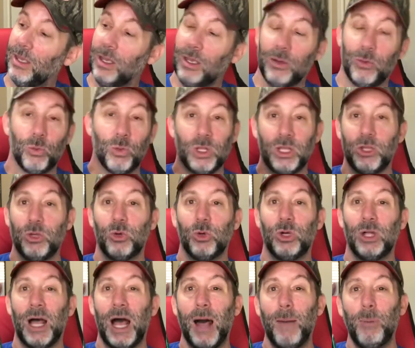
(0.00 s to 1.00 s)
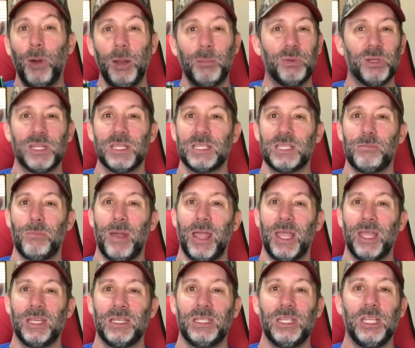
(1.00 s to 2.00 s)
Really cool. I'll probably put this in my
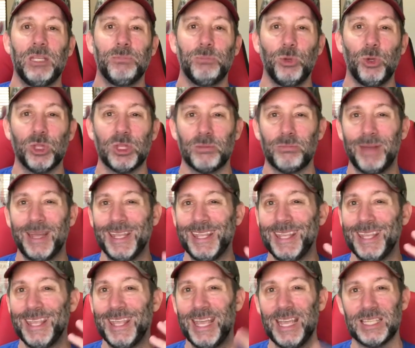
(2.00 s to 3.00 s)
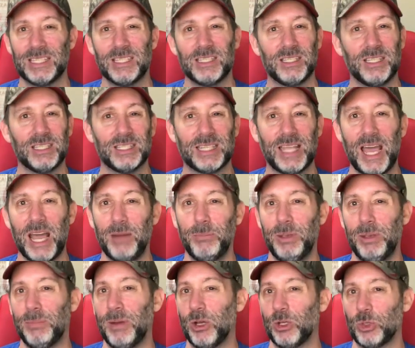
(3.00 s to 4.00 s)
antique booth, and my guess is it's got to
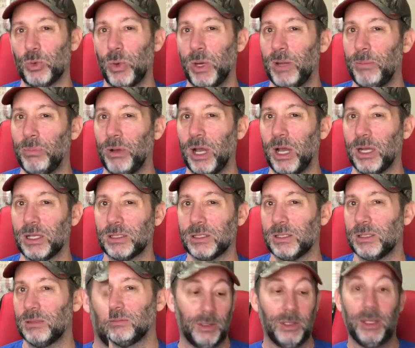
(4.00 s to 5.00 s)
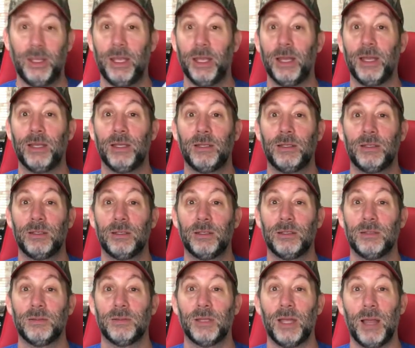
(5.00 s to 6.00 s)
be about 20 bucks. Yeah,
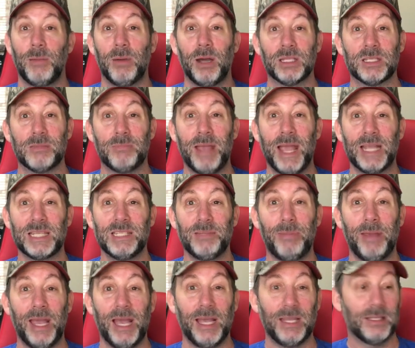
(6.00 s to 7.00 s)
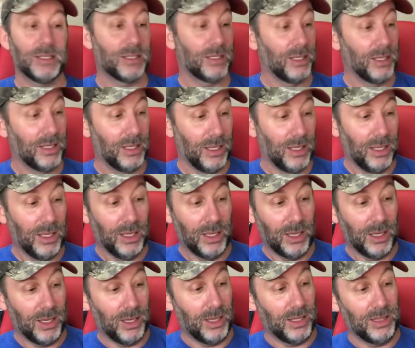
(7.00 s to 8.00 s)
I bought some maxi pads.
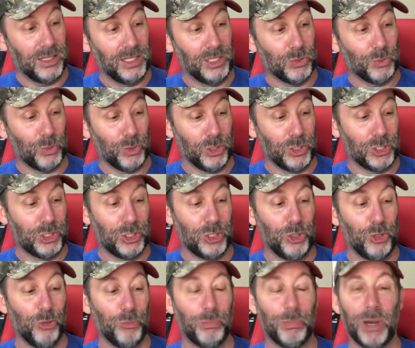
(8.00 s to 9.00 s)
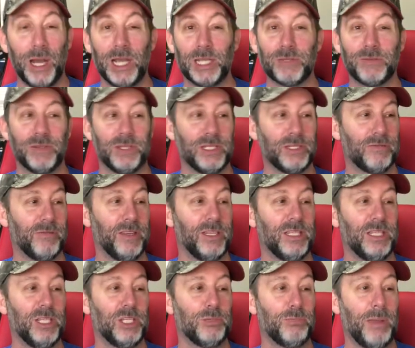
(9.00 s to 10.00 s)
Uh, these were two bucks for this
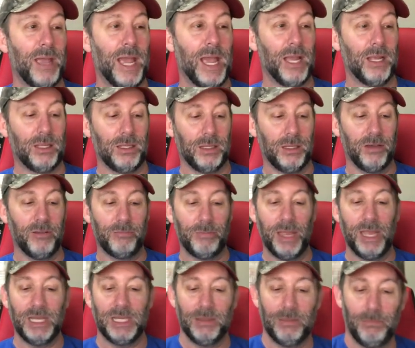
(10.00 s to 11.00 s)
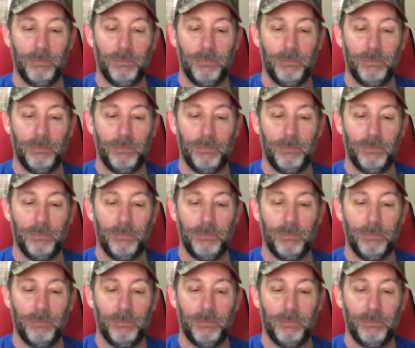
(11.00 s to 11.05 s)
vintage pack of man